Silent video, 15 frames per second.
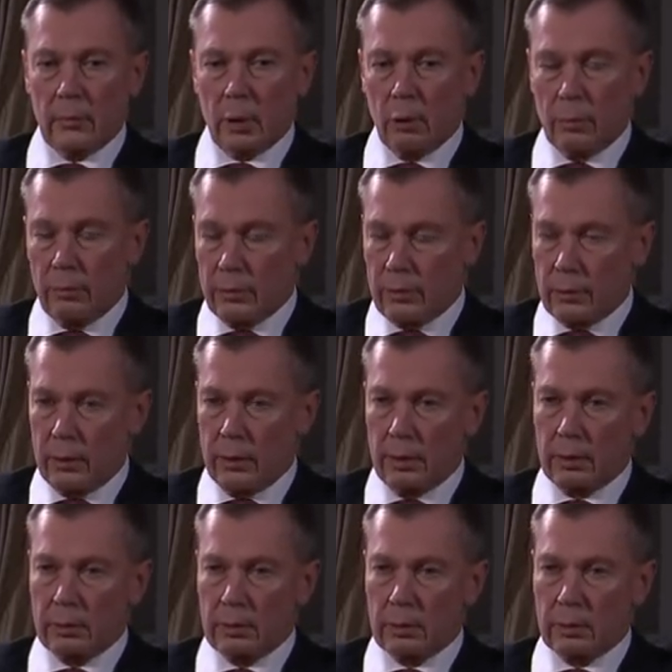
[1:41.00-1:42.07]

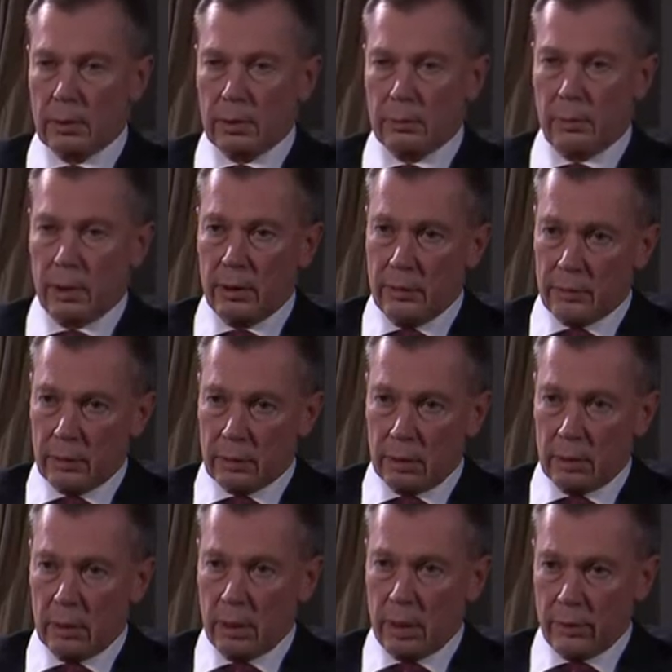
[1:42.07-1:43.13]
obviously
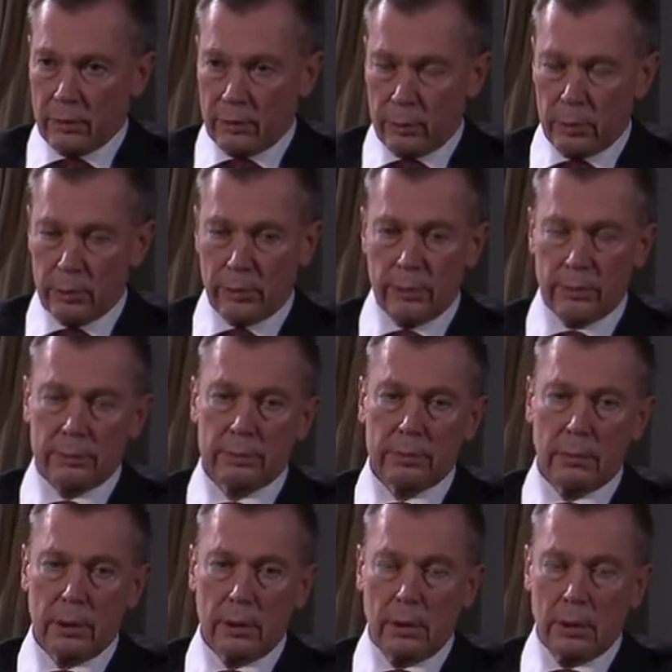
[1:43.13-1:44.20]
political expert,
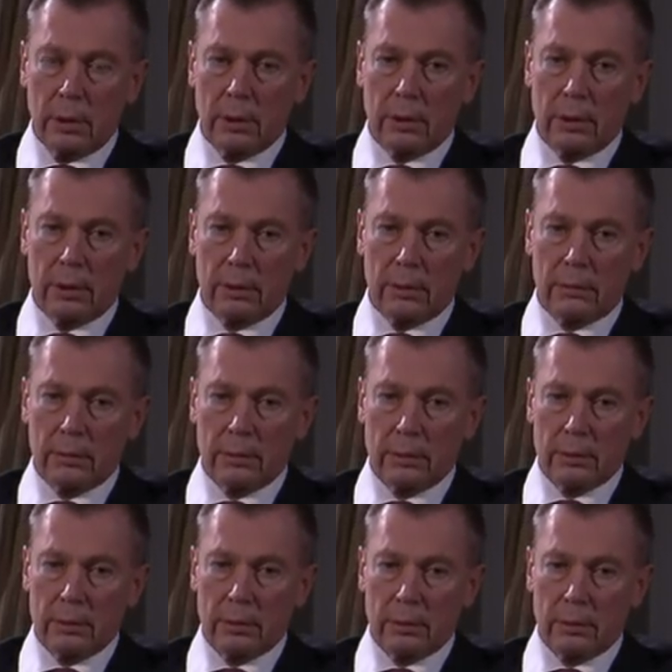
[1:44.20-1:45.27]
and
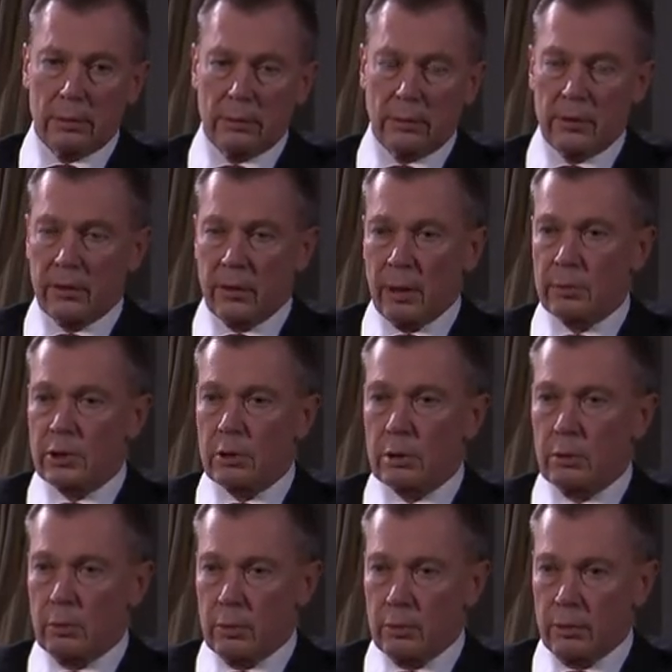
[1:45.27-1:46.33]
the
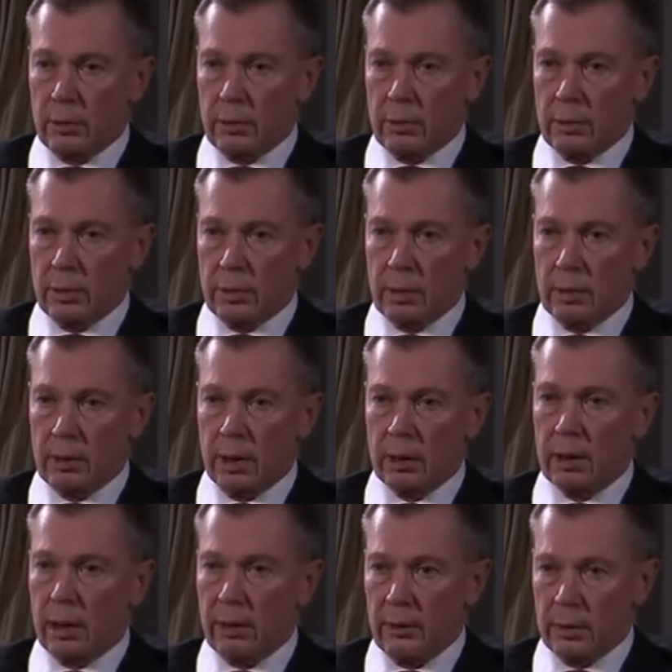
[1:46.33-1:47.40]
subject was
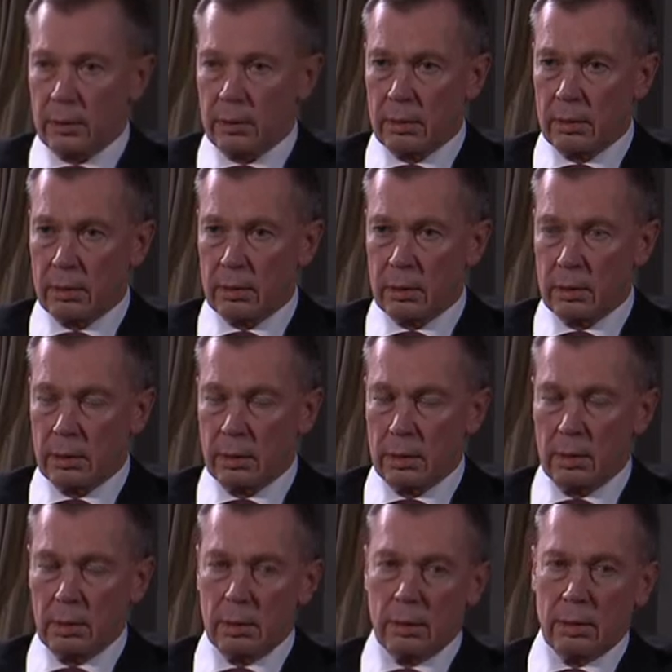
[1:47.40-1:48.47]
none other
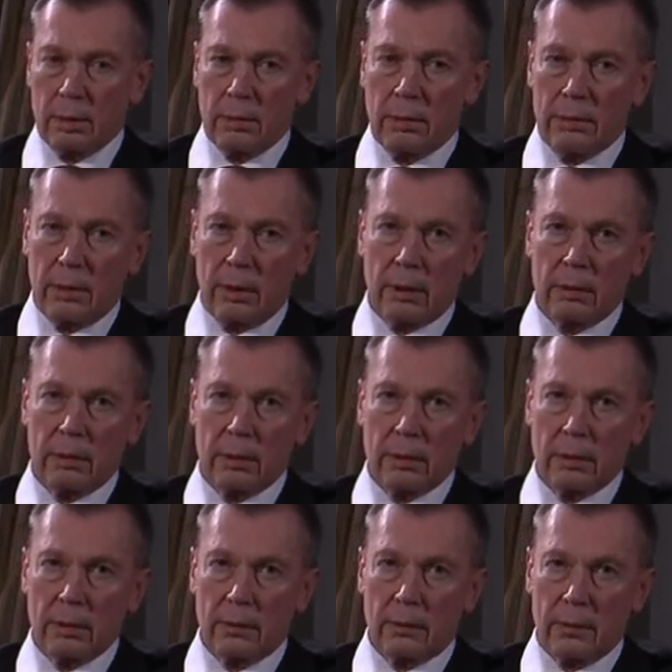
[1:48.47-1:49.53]
than
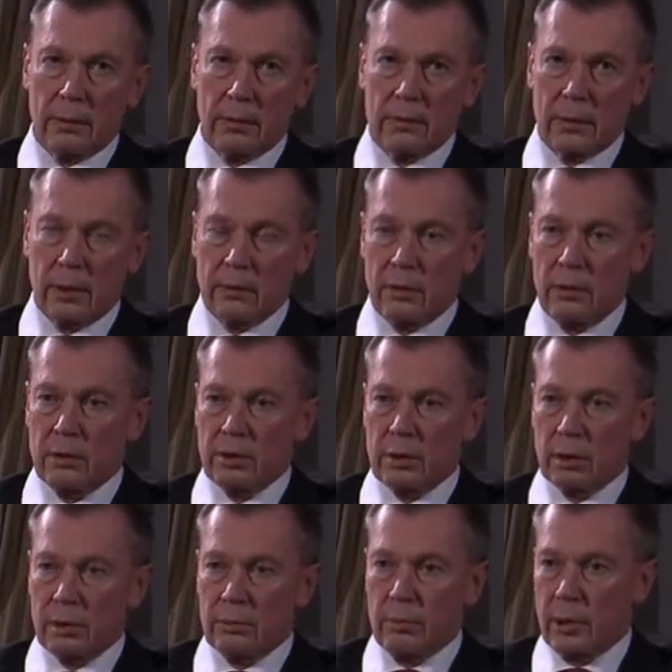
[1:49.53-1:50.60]
the
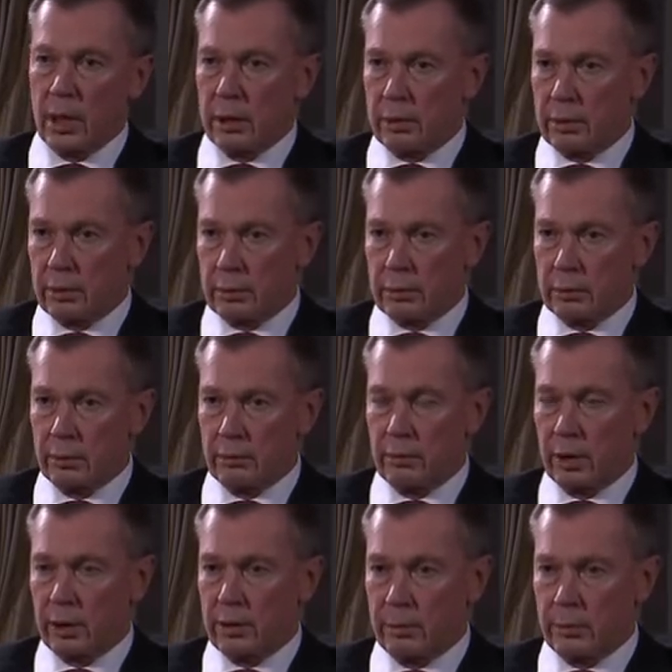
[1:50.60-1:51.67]
strategic mind of
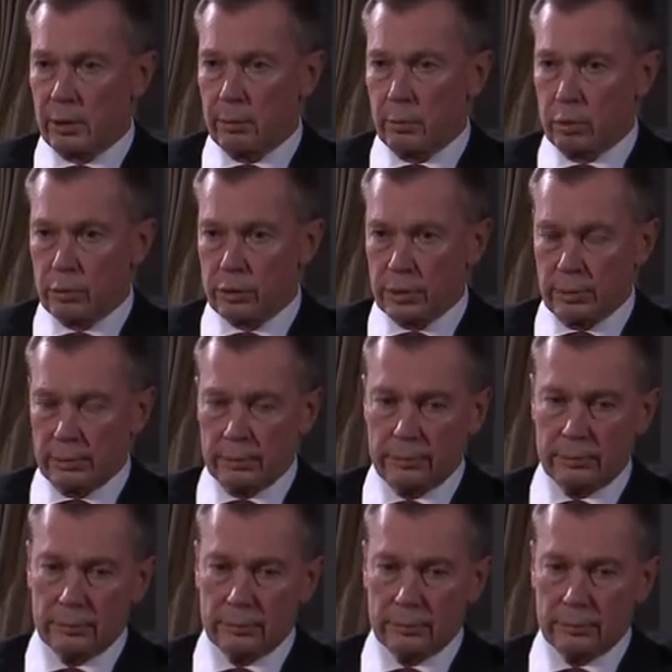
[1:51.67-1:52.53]
Vladimir Putin.